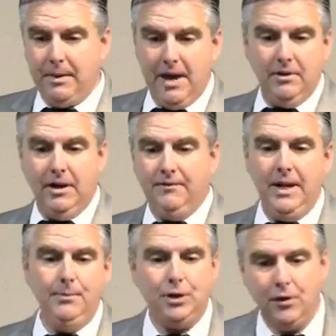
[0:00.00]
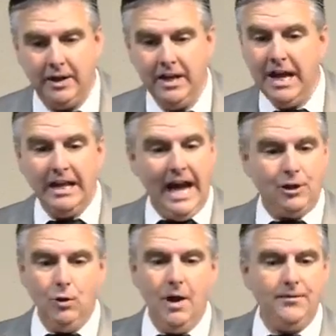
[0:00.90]
able to love them children like
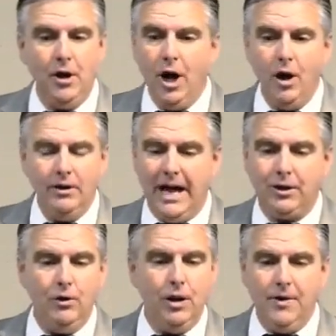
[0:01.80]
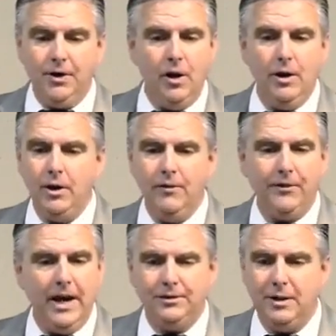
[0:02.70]
you of your own, like you love your, your
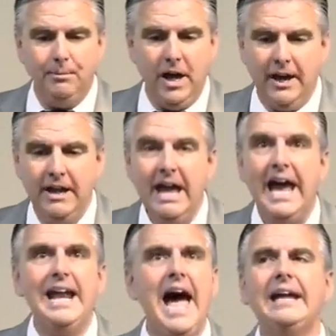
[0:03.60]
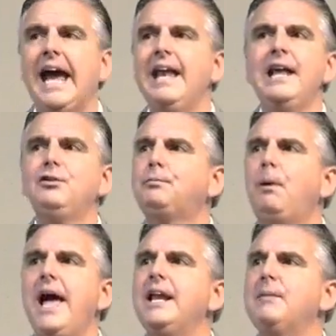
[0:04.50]
flesh and blood. And I can't
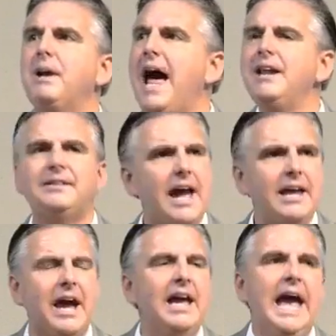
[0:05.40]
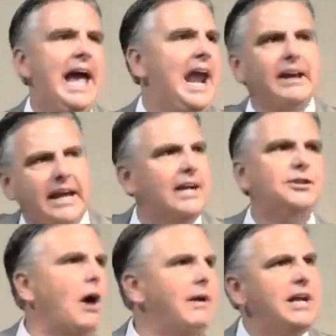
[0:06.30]
explain it, but I can tell you, and our kids
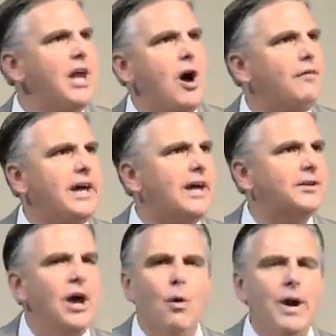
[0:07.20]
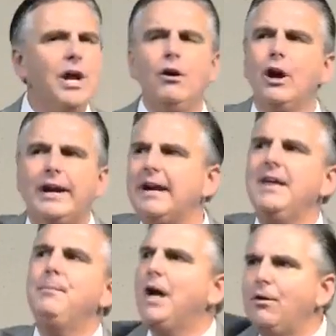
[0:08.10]
already know this, we don't look at
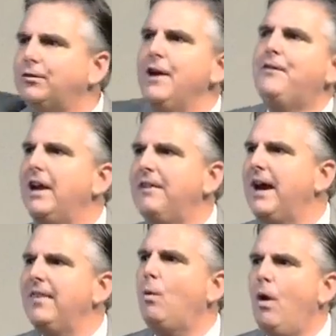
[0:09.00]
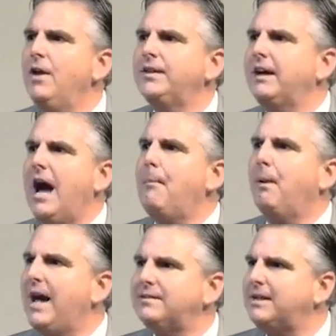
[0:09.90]
them no differently than the ones that God
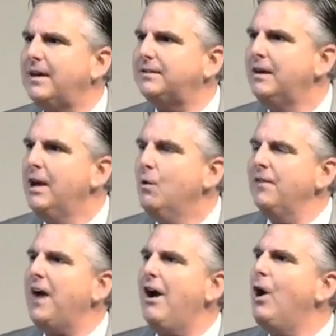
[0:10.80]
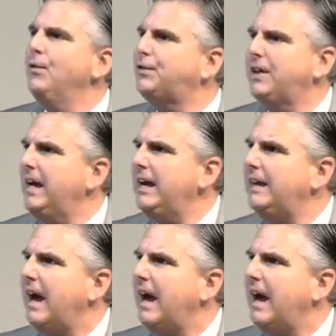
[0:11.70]
blessed us with our own seed.